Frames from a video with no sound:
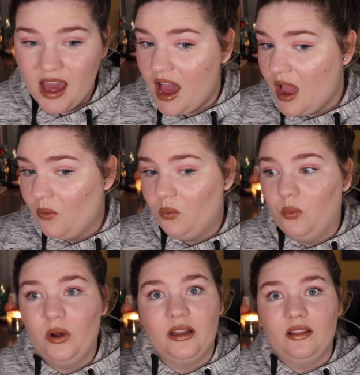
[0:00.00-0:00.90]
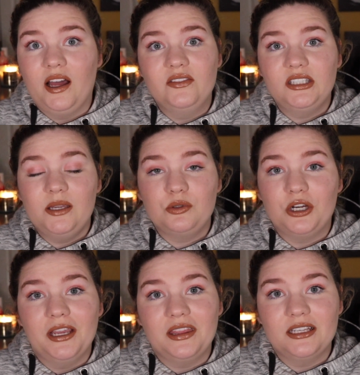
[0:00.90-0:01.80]
I would love to keep
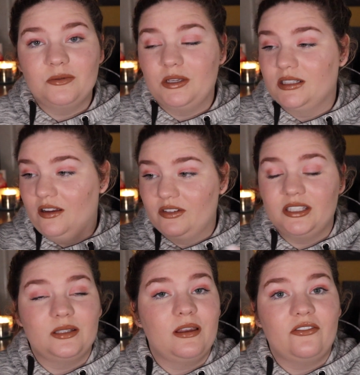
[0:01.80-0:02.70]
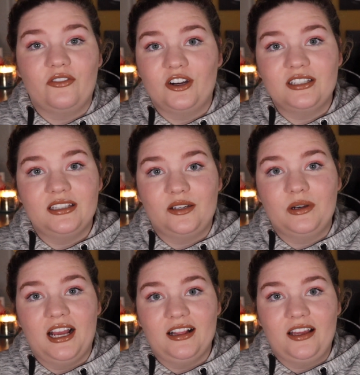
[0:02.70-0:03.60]
trying this because obviously it's my first liquid
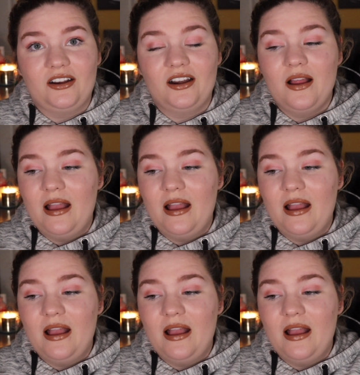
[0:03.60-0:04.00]
highlighter,